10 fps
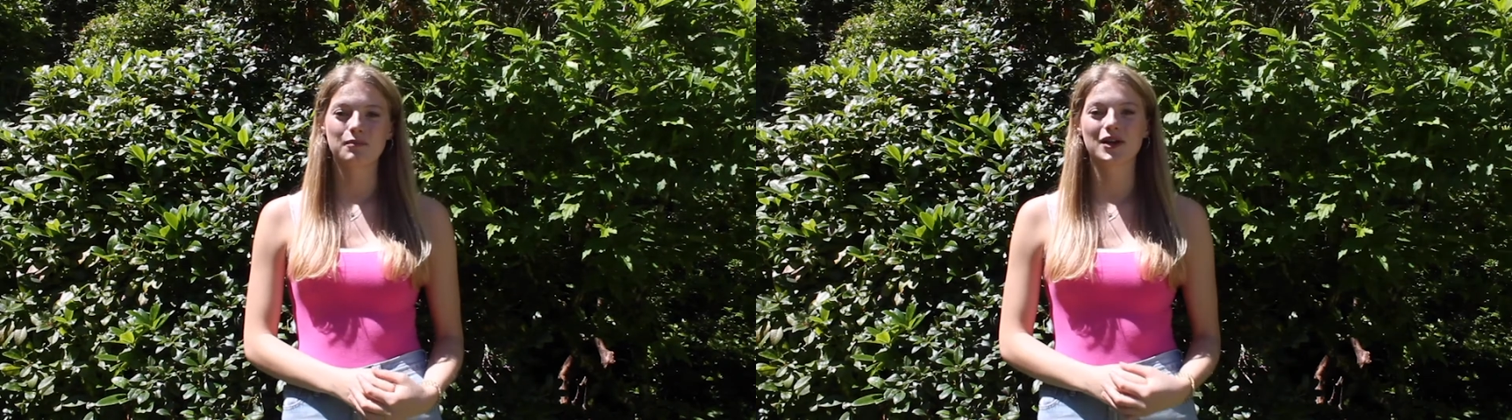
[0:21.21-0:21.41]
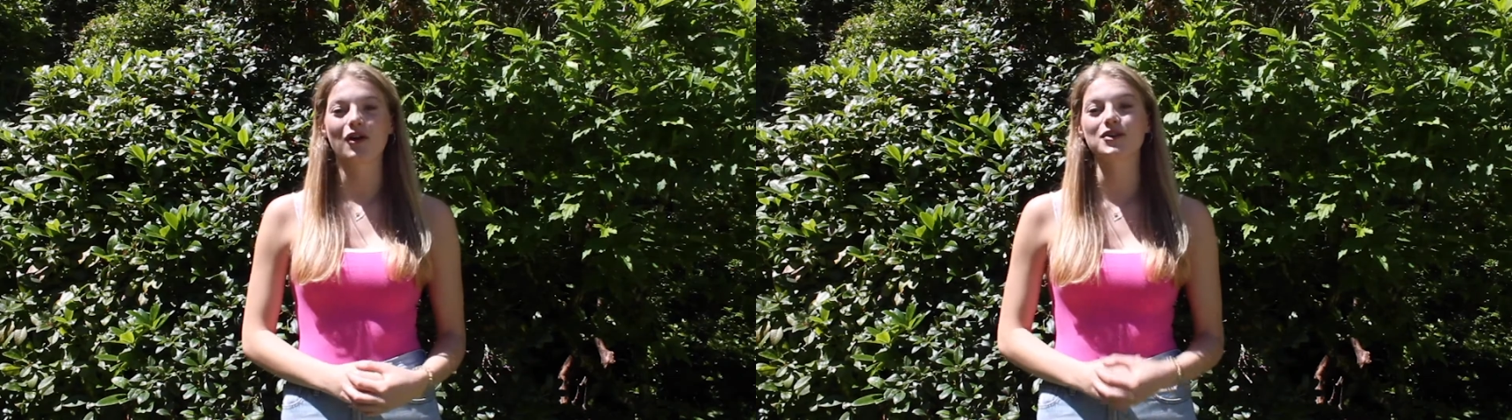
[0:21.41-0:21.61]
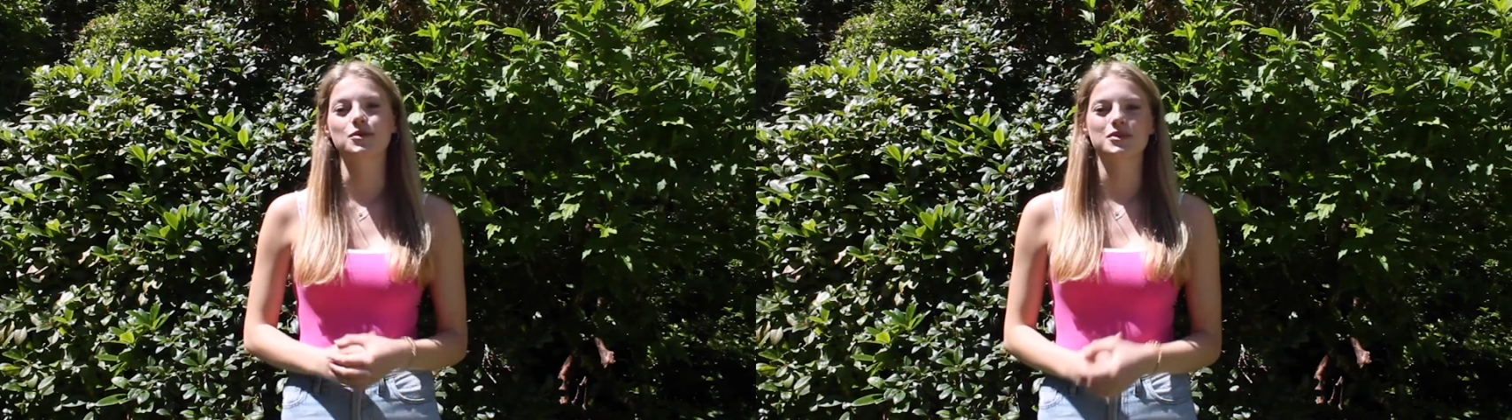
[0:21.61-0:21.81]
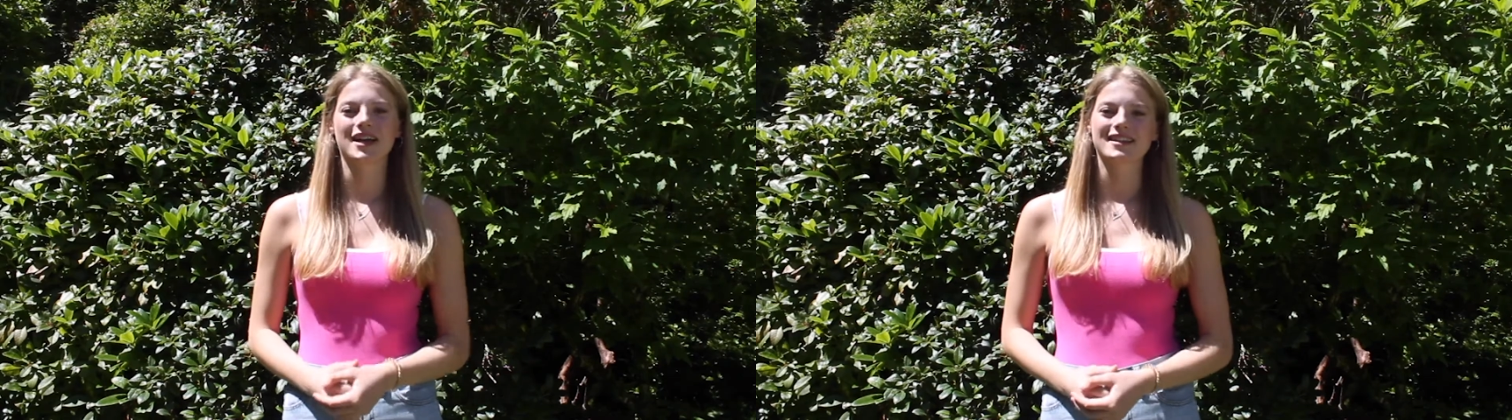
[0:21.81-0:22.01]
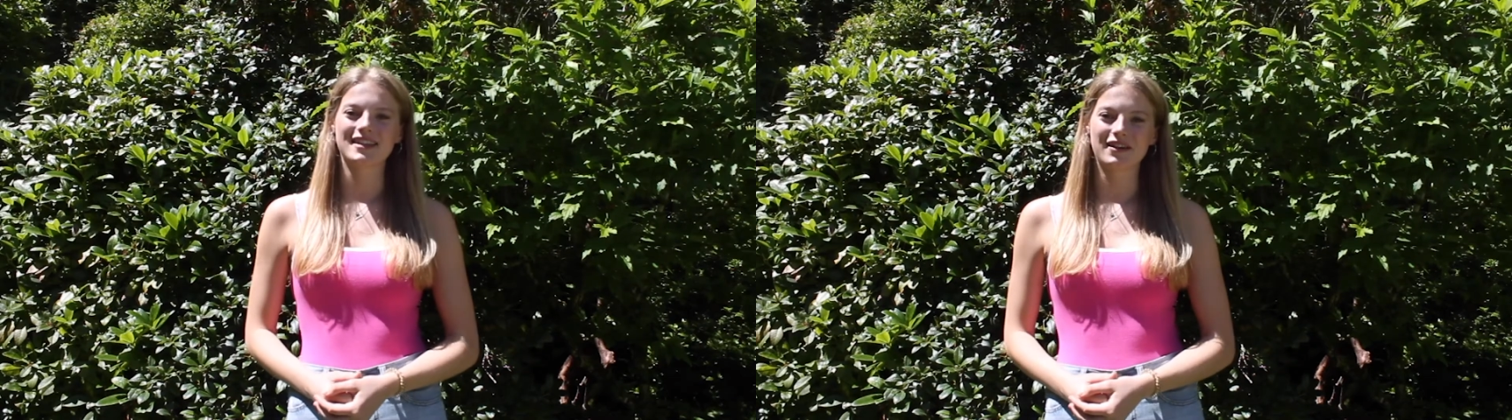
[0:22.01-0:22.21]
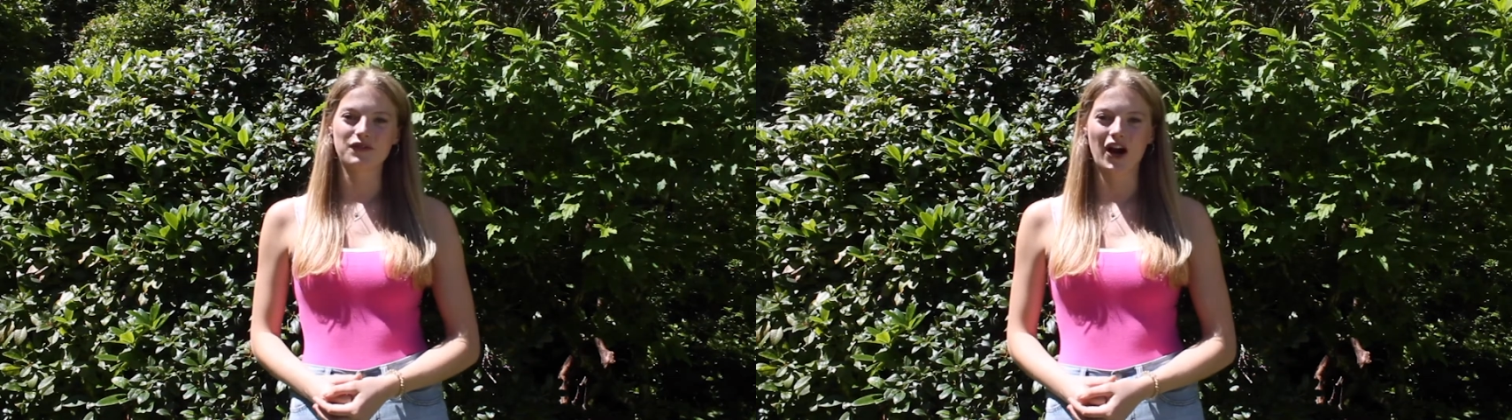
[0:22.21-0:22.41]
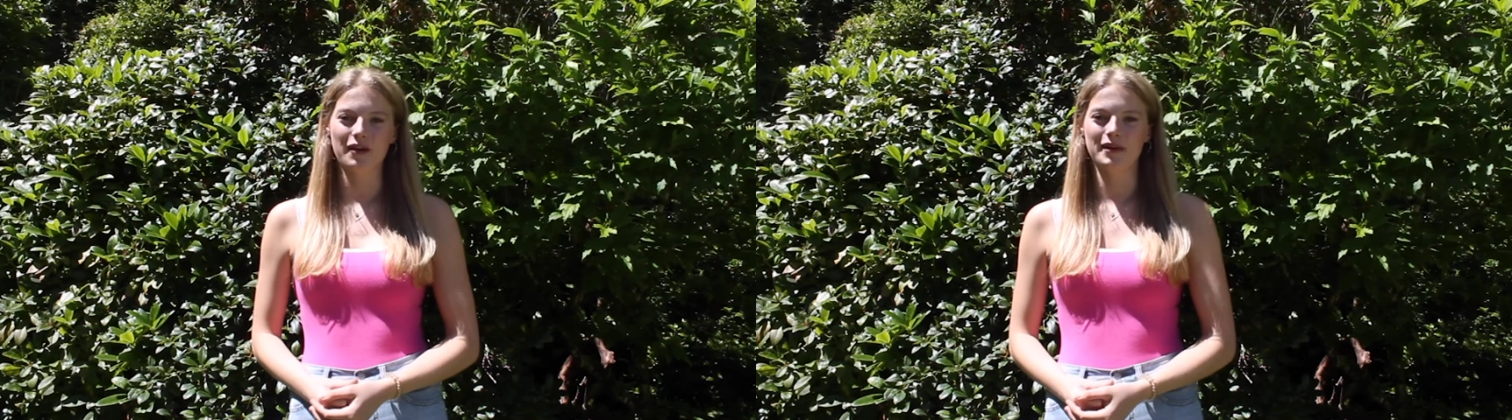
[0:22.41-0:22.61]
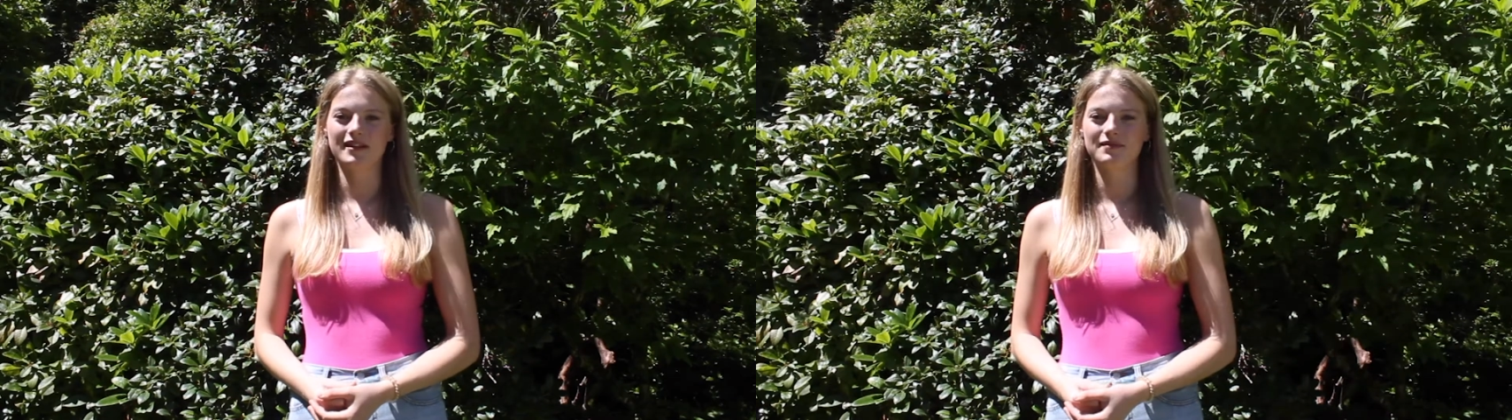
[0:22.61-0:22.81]
but you're also protecting the
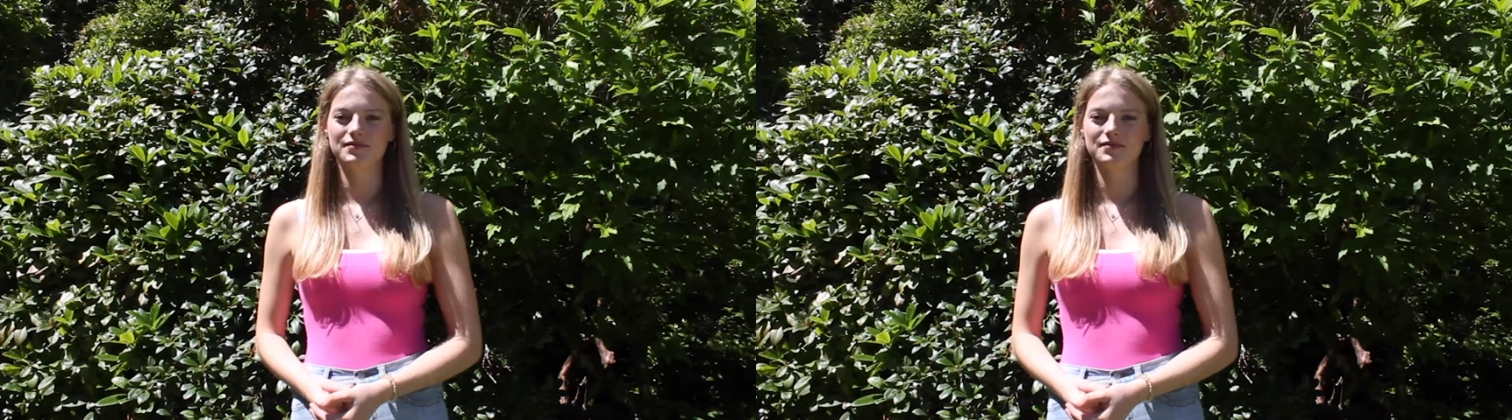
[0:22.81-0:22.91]
environment.